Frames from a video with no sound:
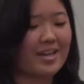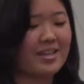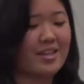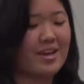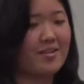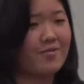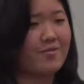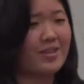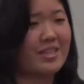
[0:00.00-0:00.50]
and
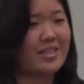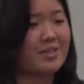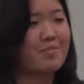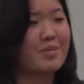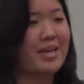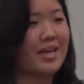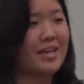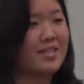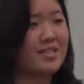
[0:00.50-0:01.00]
that feeling
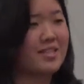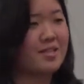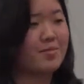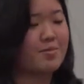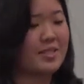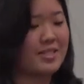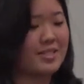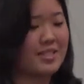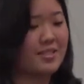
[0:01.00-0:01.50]
began
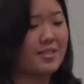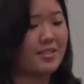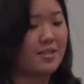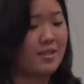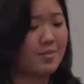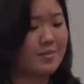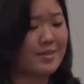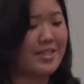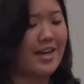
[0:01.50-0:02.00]
to
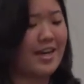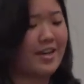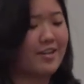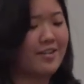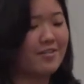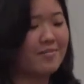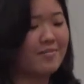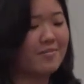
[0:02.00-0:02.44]
subside.